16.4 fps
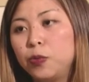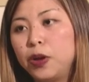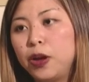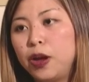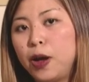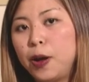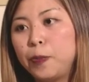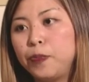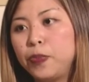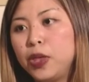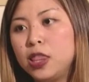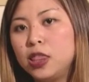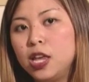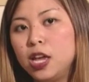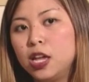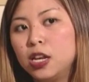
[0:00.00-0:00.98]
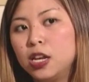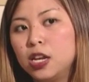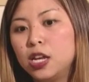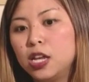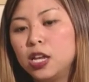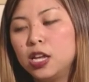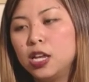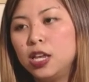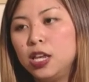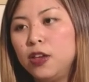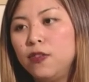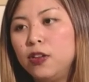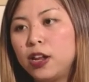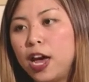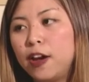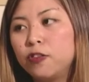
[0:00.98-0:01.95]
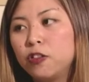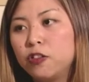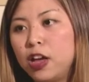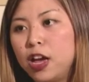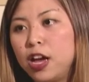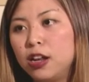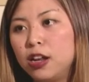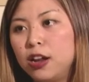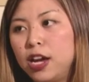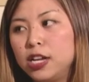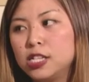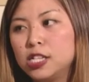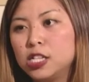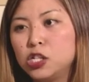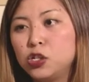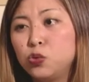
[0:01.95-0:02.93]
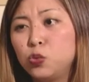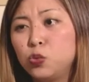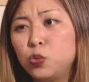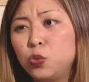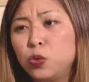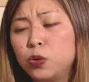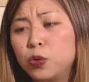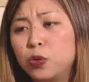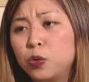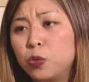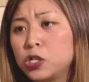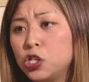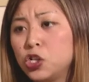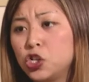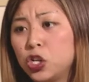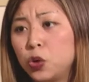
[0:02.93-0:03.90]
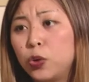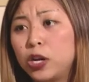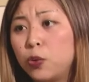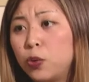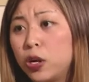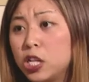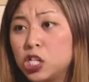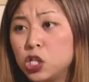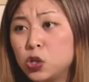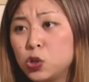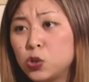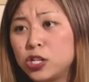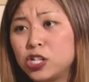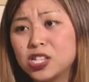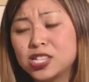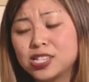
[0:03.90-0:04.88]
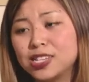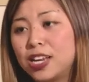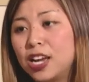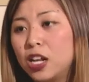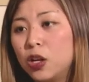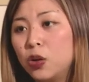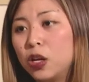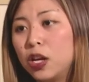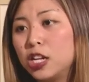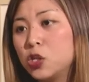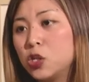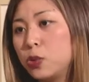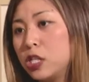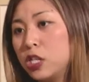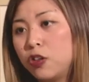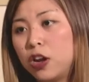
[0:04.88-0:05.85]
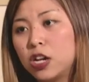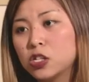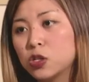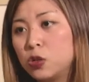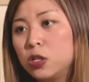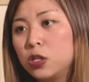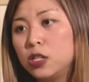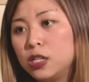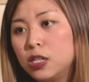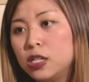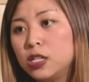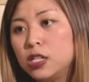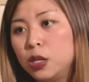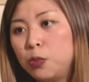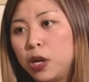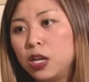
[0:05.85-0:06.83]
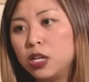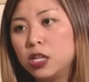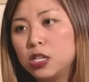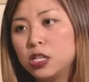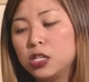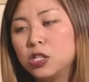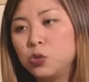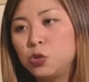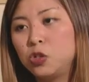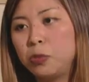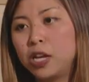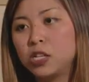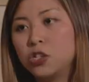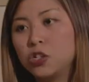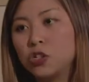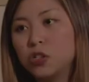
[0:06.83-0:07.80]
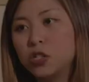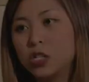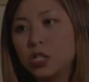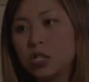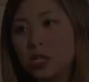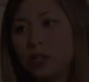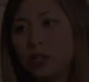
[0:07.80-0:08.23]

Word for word: Um, and then even after that, I still wasn't sure what I wanted to do, so I just kind of I just went to grad school and did my dual masters.